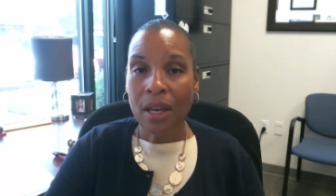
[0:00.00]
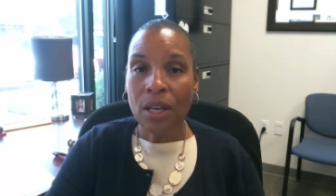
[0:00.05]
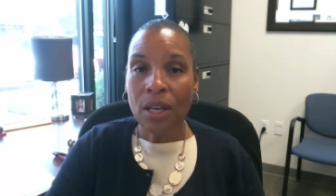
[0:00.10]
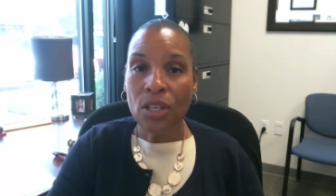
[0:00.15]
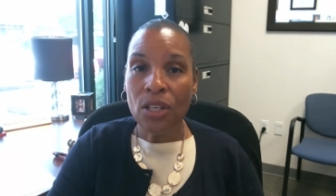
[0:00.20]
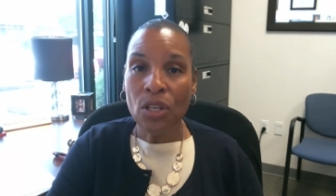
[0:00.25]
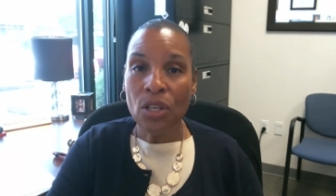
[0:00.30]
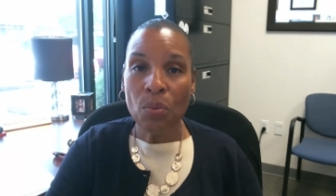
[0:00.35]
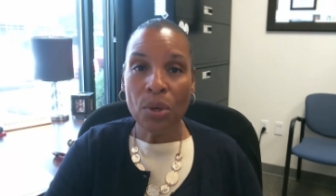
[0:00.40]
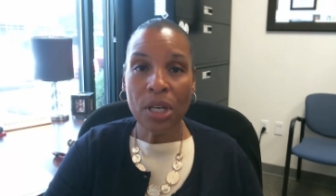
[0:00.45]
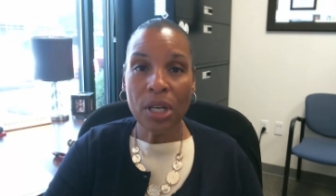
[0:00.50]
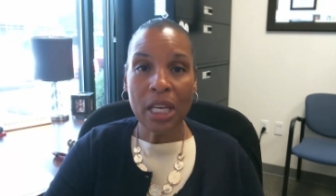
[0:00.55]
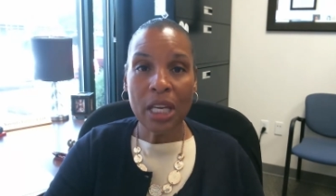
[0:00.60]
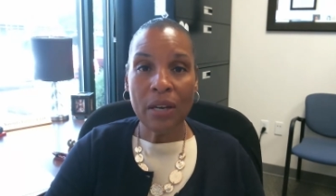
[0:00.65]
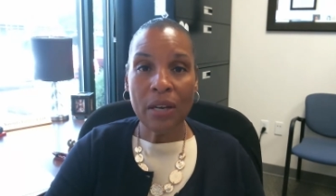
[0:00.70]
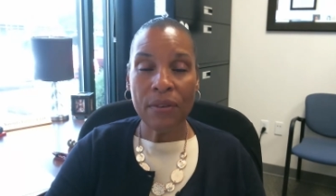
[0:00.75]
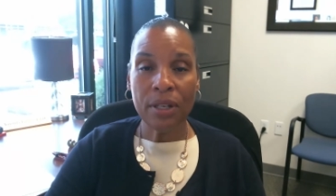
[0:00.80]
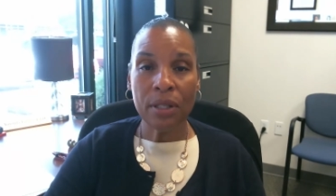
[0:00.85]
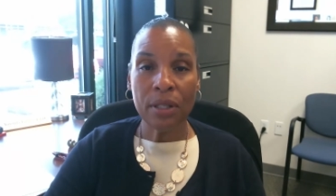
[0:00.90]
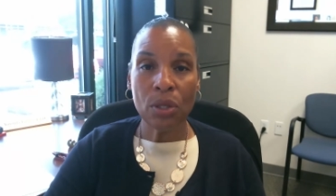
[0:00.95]
You were
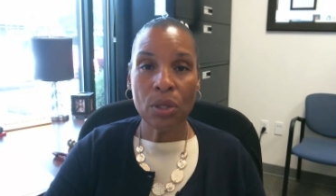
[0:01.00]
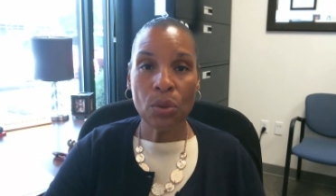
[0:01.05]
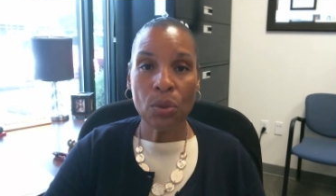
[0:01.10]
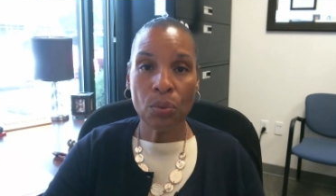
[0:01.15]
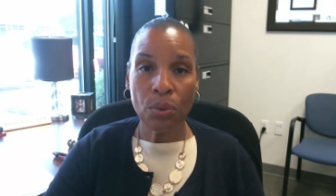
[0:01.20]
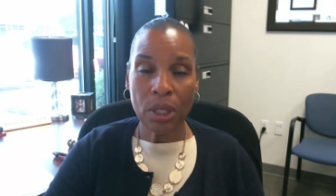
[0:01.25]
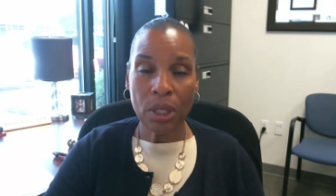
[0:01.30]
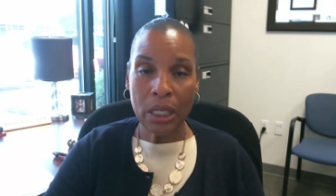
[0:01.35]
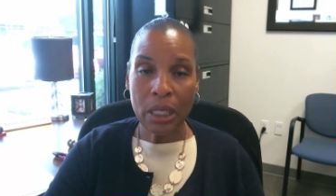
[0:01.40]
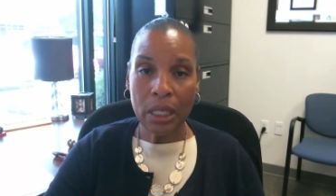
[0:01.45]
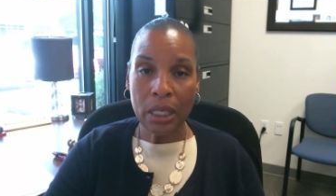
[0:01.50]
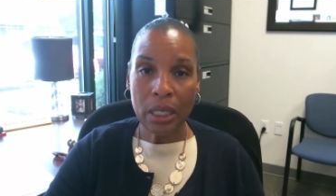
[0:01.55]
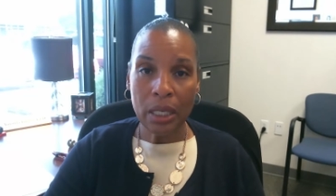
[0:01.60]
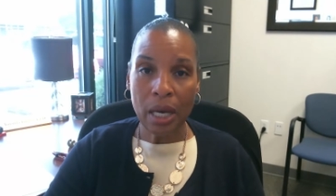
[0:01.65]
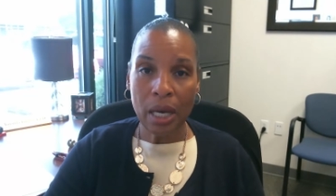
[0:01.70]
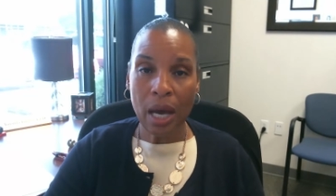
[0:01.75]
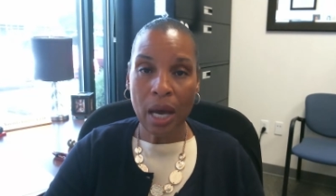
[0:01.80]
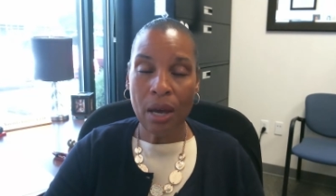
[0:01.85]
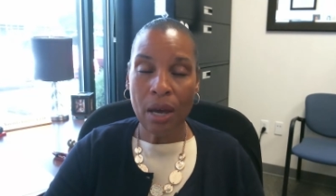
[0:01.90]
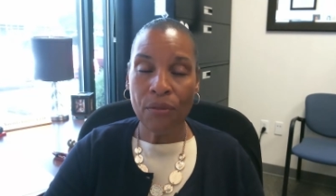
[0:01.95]
given three
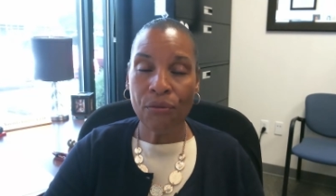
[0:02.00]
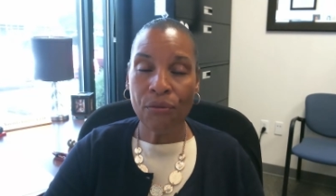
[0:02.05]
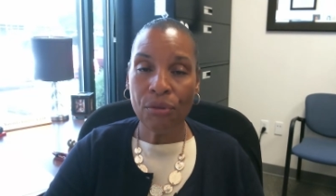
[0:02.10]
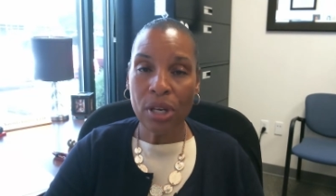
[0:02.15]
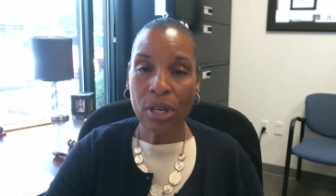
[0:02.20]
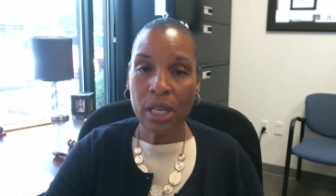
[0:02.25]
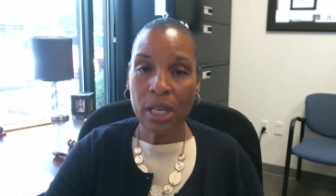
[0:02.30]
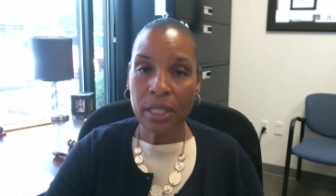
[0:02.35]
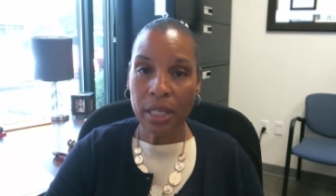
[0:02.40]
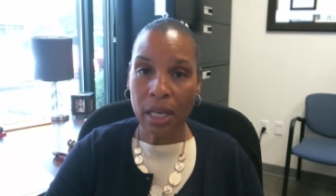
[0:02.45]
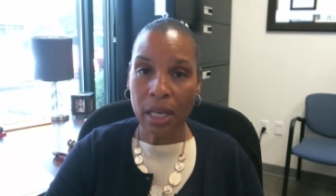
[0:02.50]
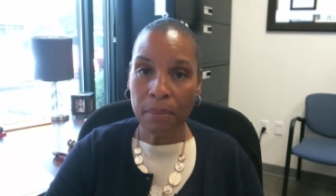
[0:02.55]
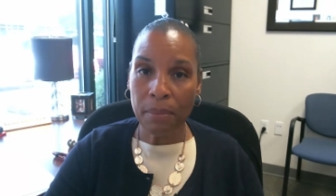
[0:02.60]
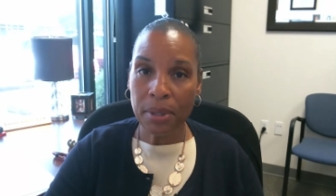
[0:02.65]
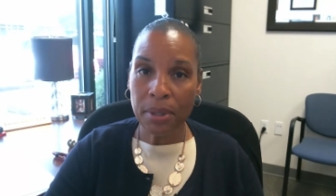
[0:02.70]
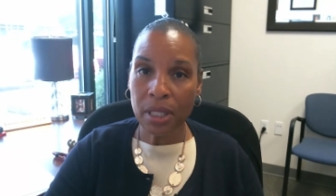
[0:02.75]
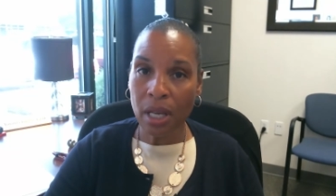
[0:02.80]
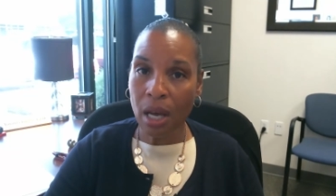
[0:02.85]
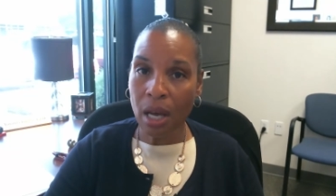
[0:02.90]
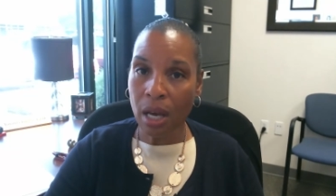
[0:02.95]
uh, free
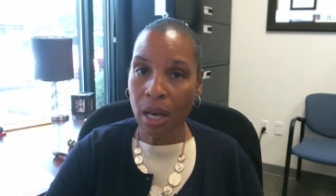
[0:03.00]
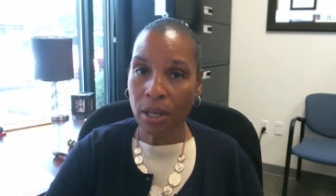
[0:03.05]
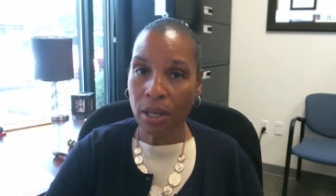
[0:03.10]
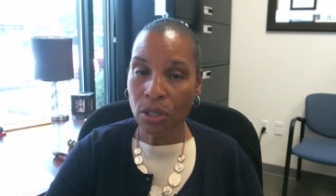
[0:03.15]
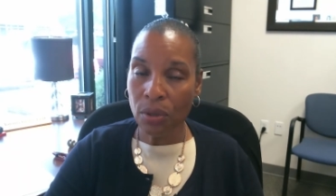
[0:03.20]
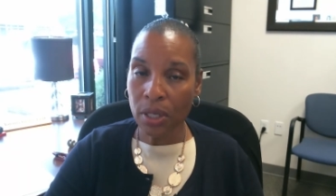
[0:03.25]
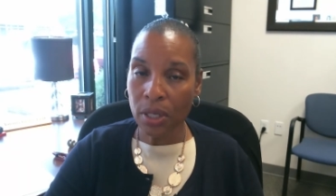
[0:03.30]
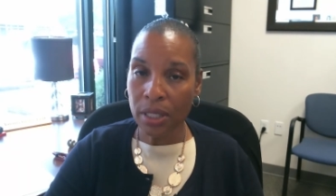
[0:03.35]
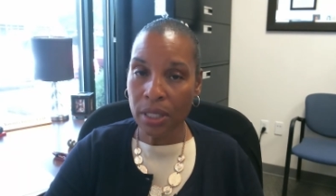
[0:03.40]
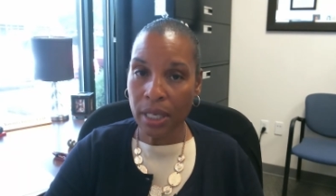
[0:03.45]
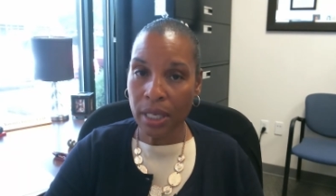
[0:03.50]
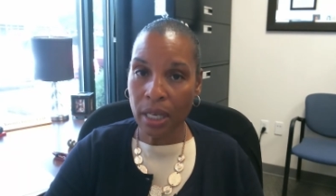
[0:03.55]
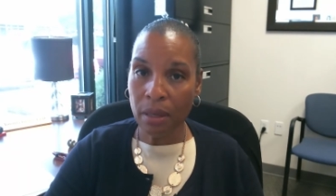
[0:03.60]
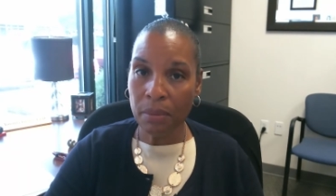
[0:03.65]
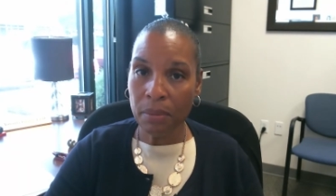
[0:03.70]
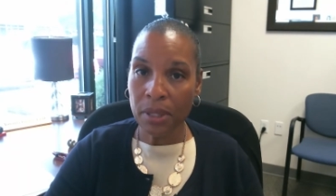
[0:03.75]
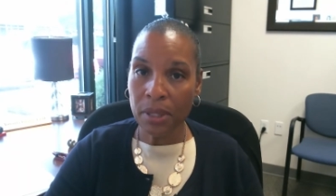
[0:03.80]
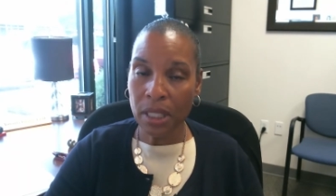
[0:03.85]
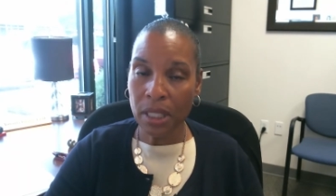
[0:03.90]
attempts on your exams.